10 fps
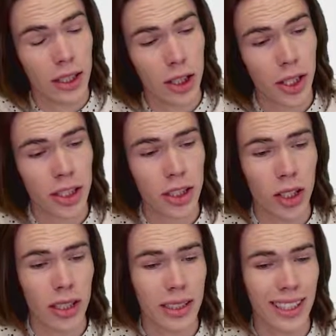
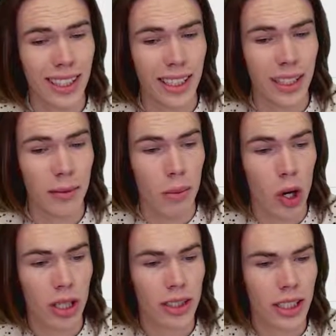$200 in
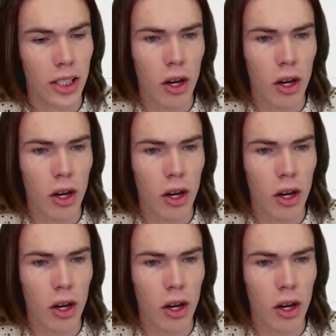marketing